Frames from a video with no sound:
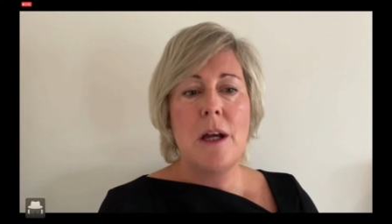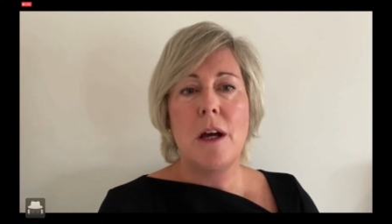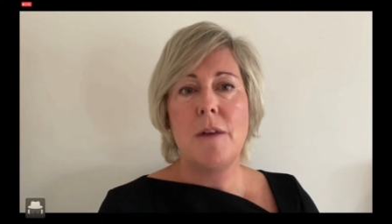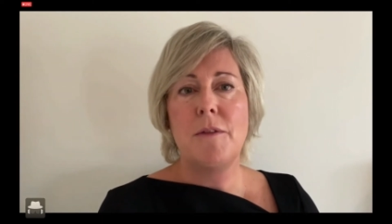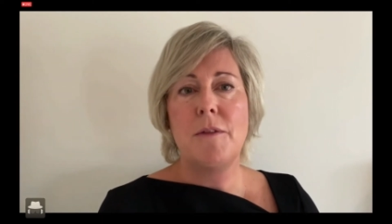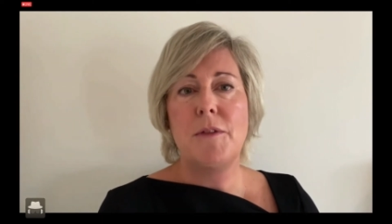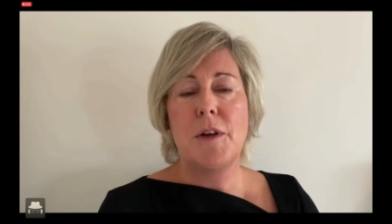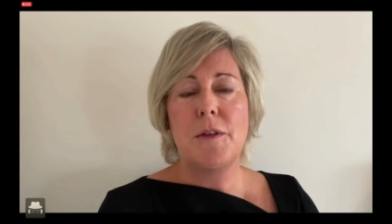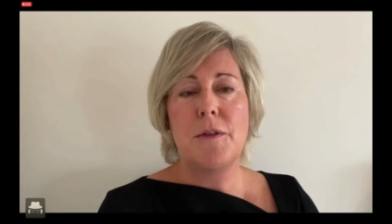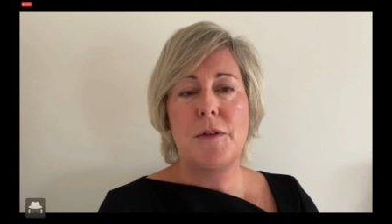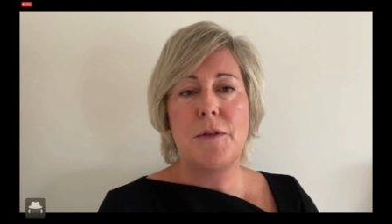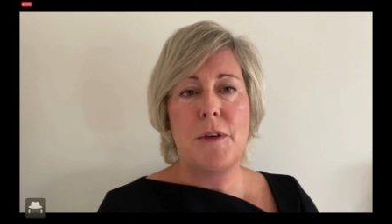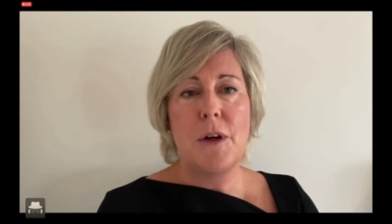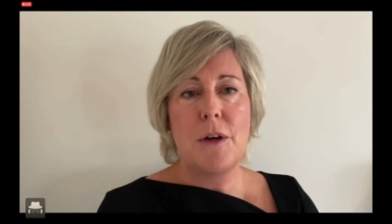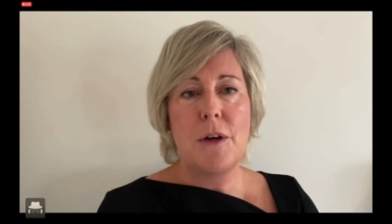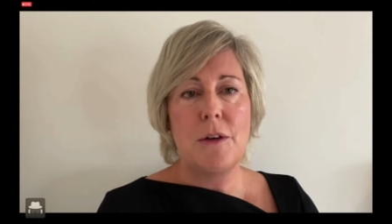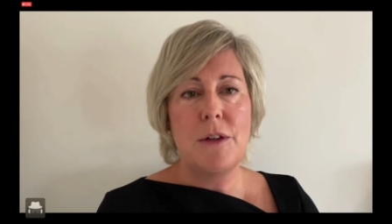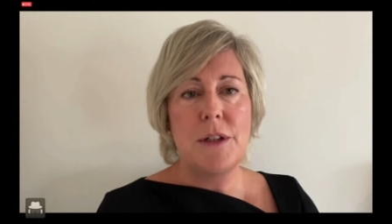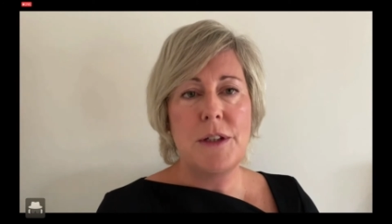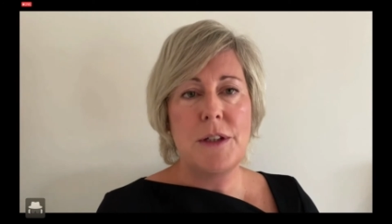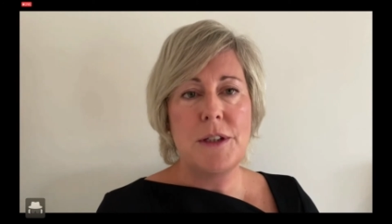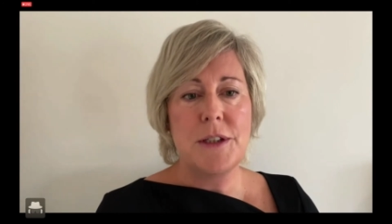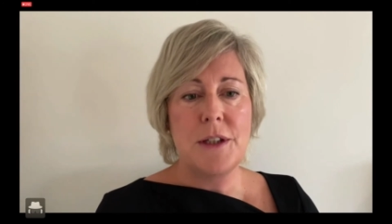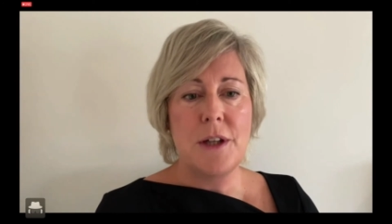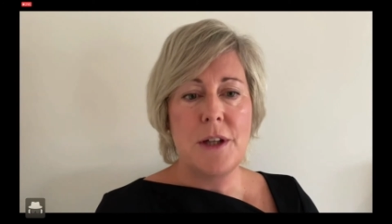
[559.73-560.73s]
of the
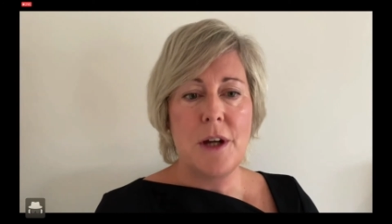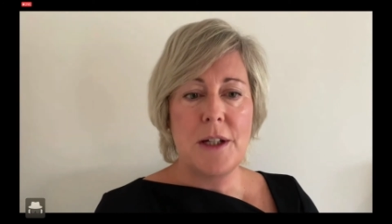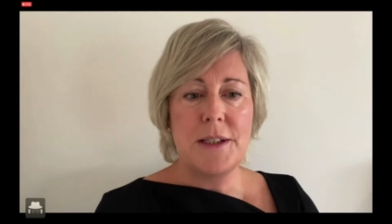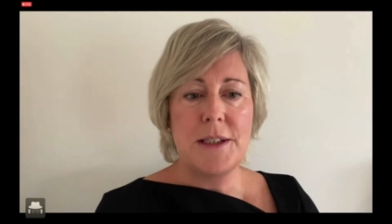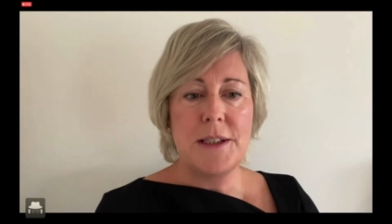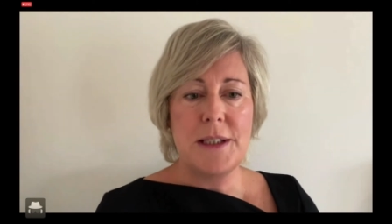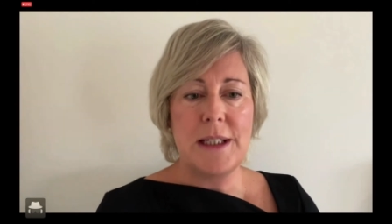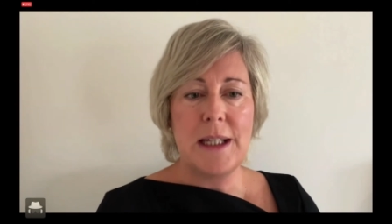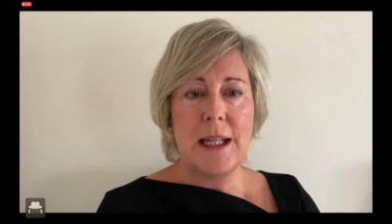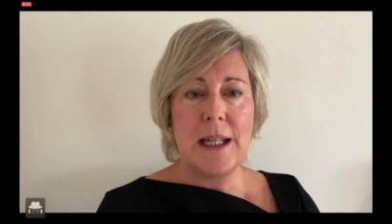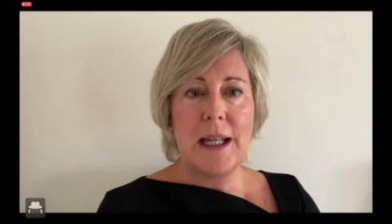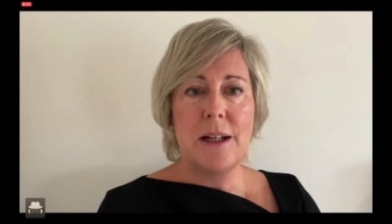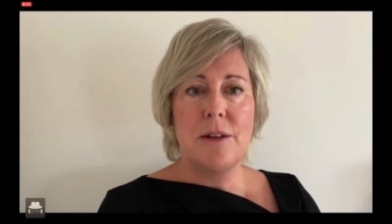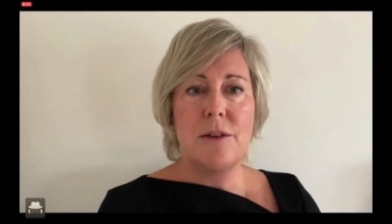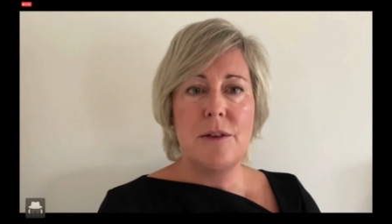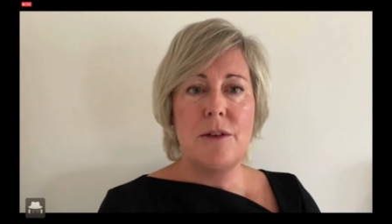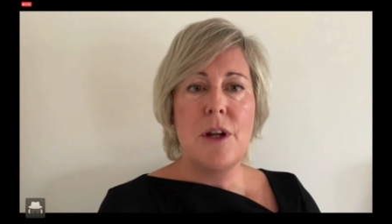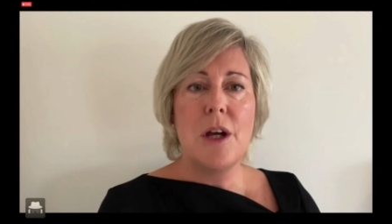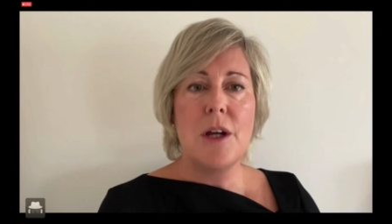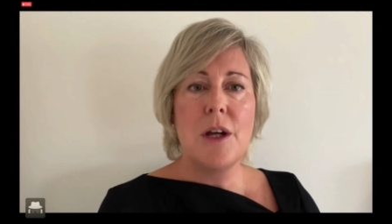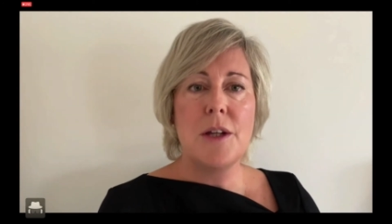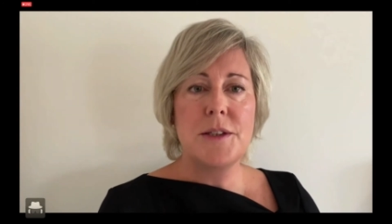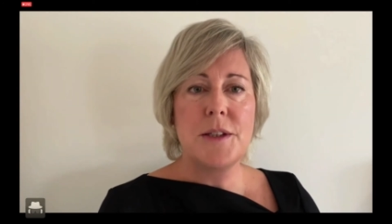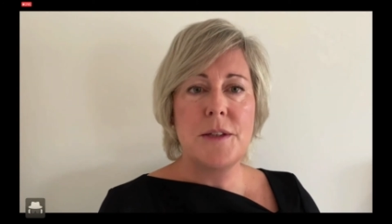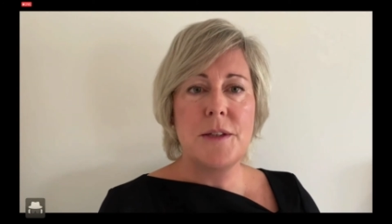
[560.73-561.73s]
Florence Nightingale
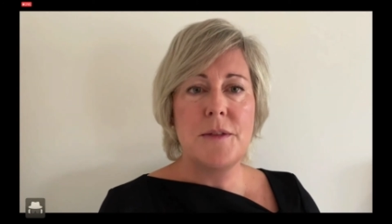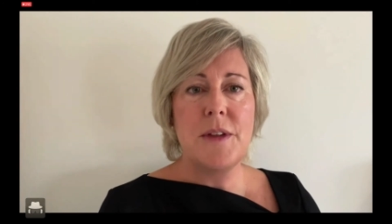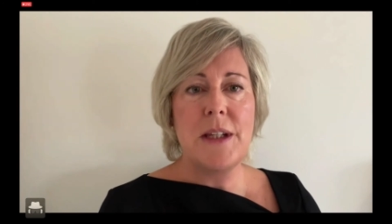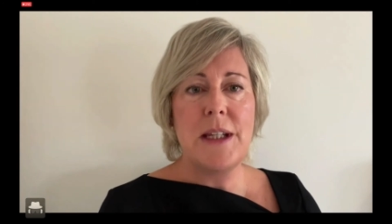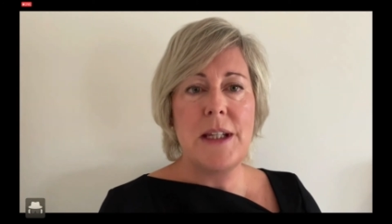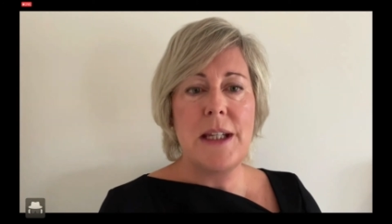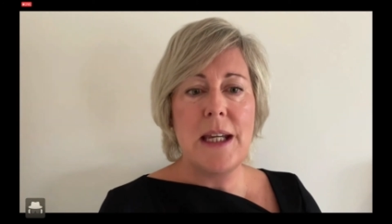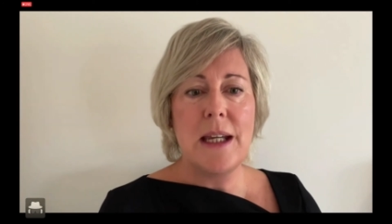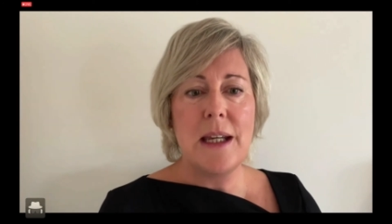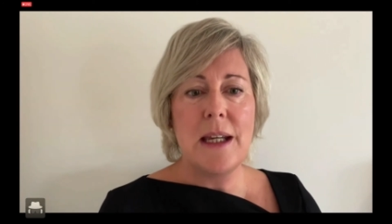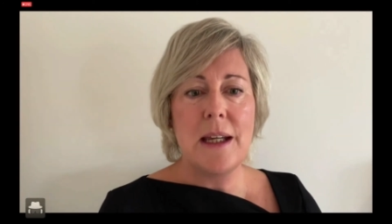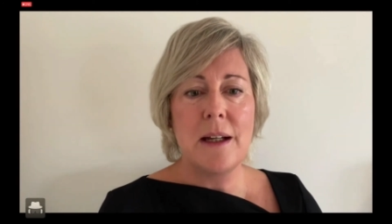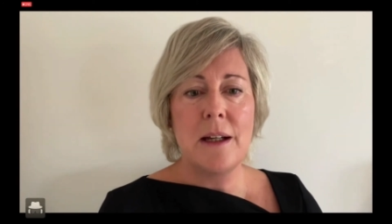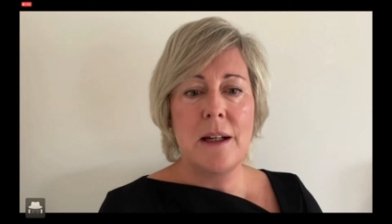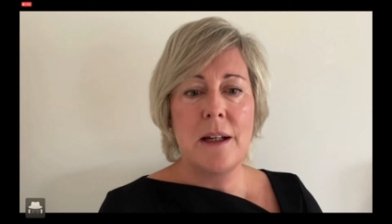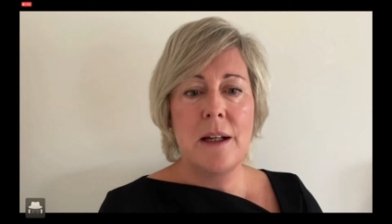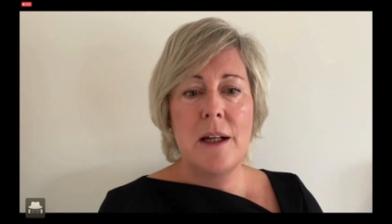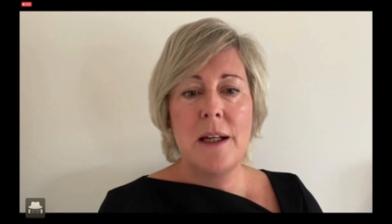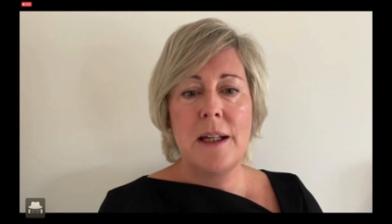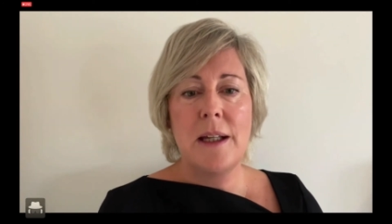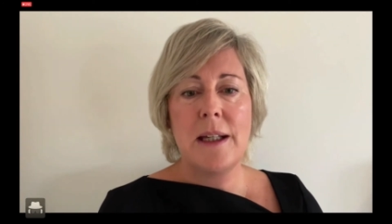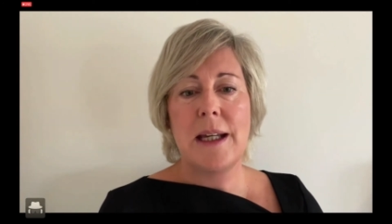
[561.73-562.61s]
Nurse of the Year